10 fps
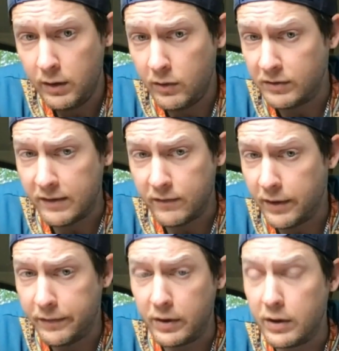those have
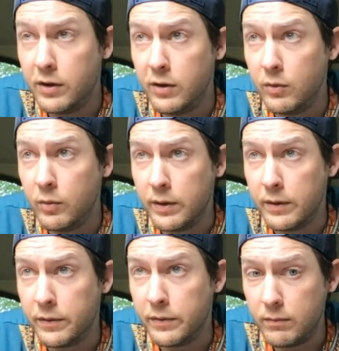nothing to do
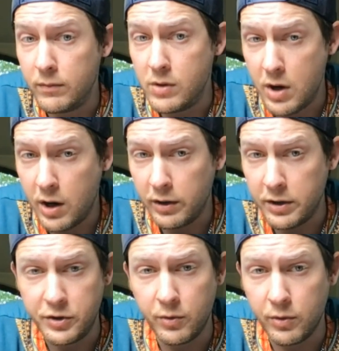with
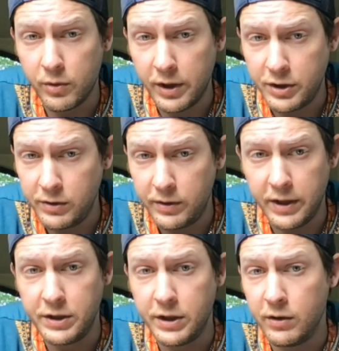knowledge or
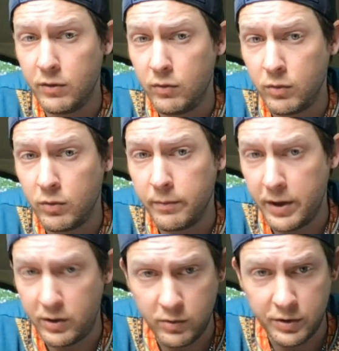education or
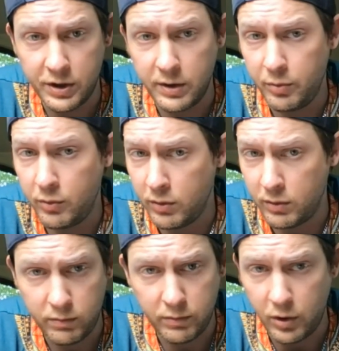mentorship
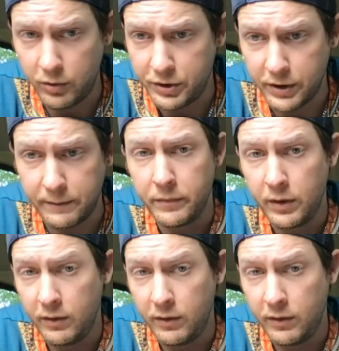or coaching.